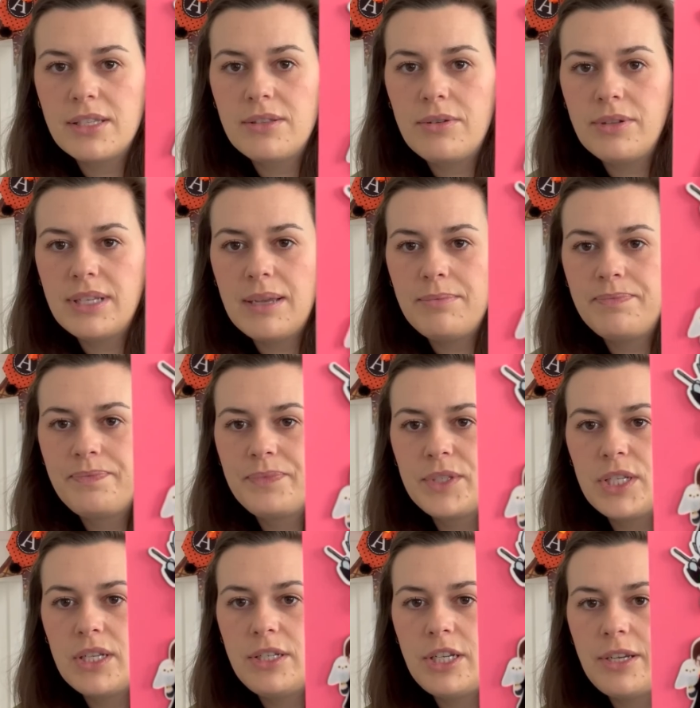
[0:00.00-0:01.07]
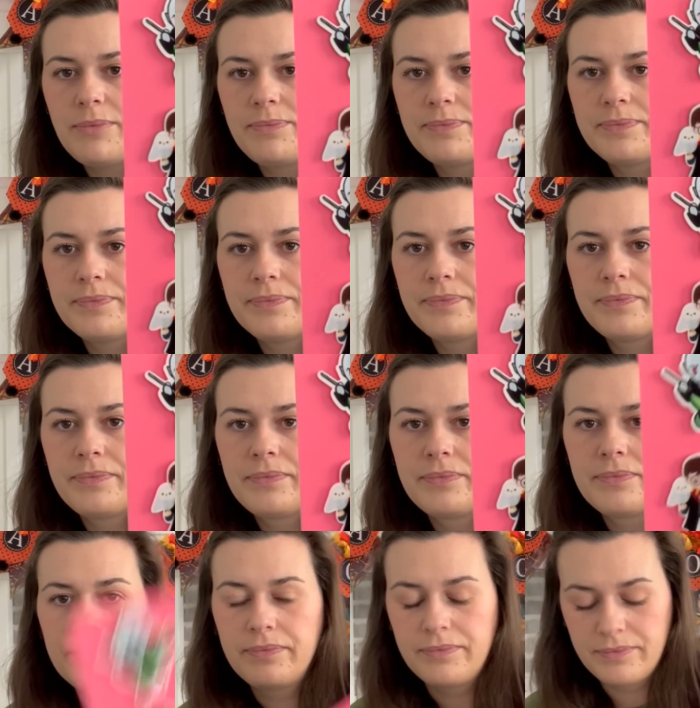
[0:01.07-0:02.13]
the whole time stitching.
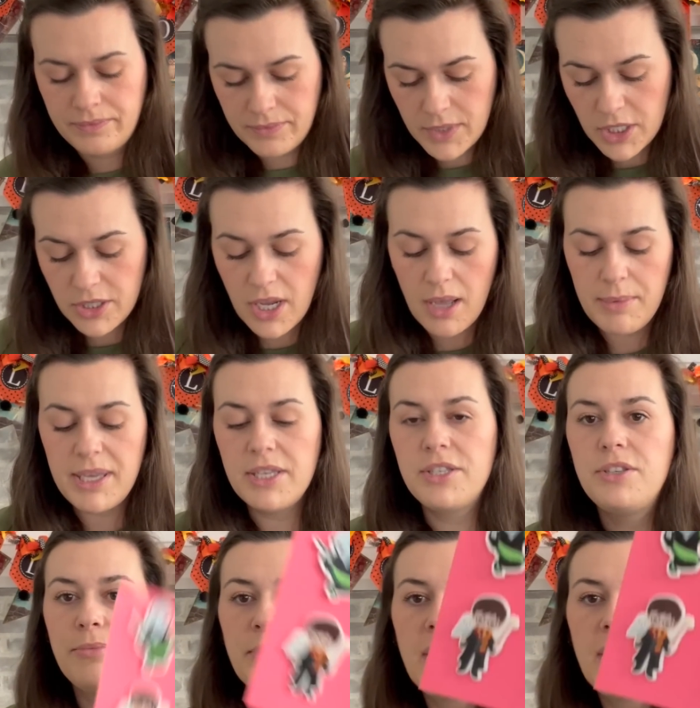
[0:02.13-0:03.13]
Dobby is super